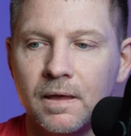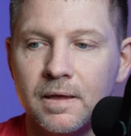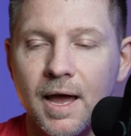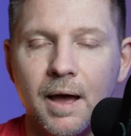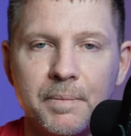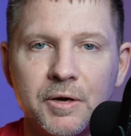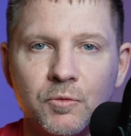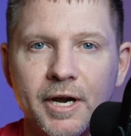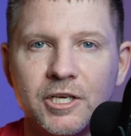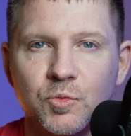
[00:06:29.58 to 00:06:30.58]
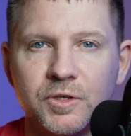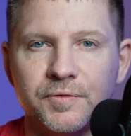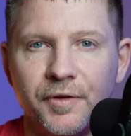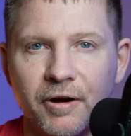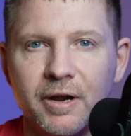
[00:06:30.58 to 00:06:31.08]
yeah, mid range was
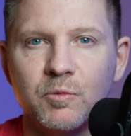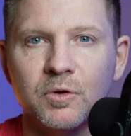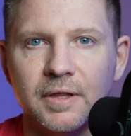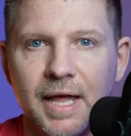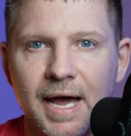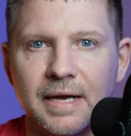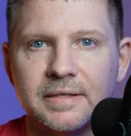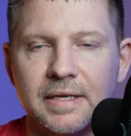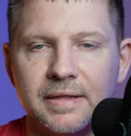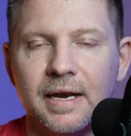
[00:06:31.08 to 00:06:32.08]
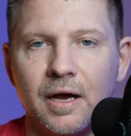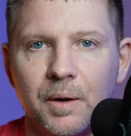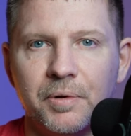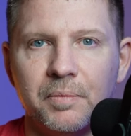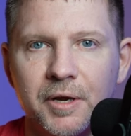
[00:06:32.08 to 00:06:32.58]
very relaxed in that
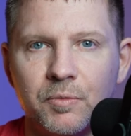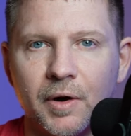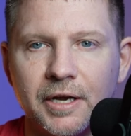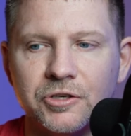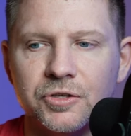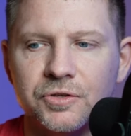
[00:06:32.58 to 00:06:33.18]
upper mid range.